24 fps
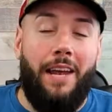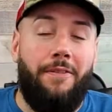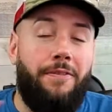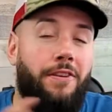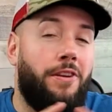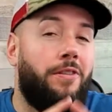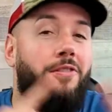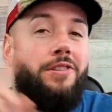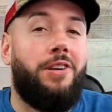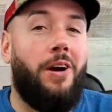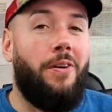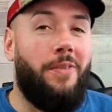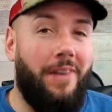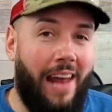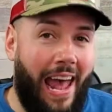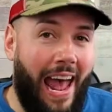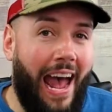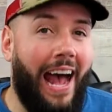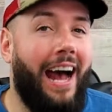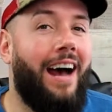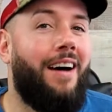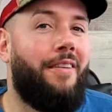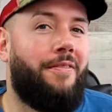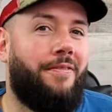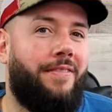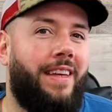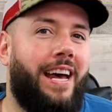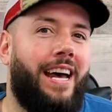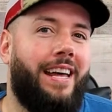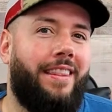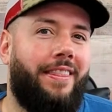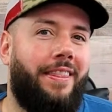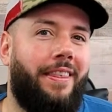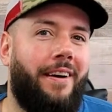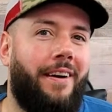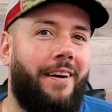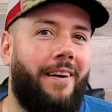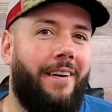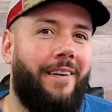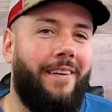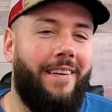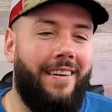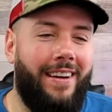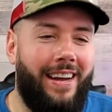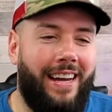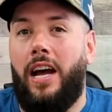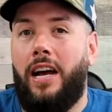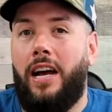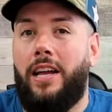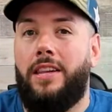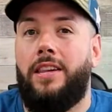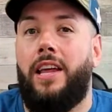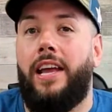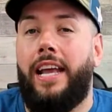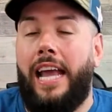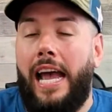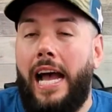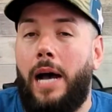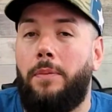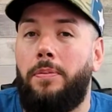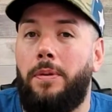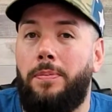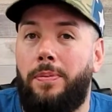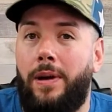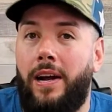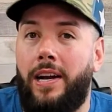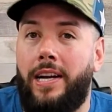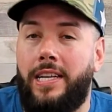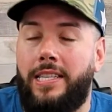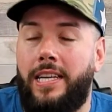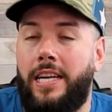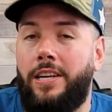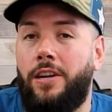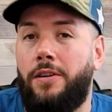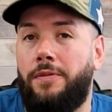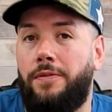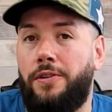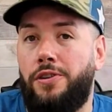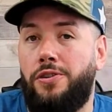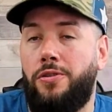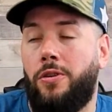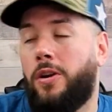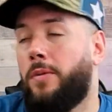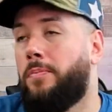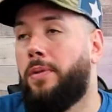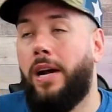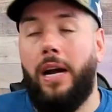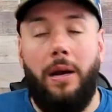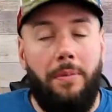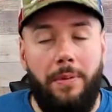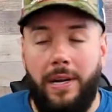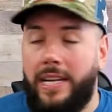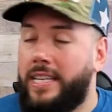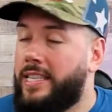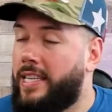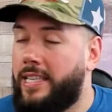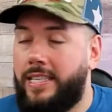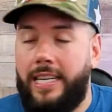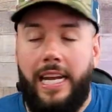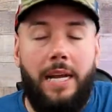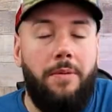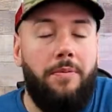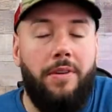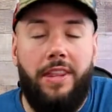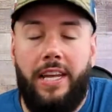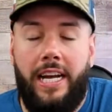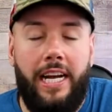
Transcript: If you don't have that though, on like Apple products, I know for sure, probably it's the same with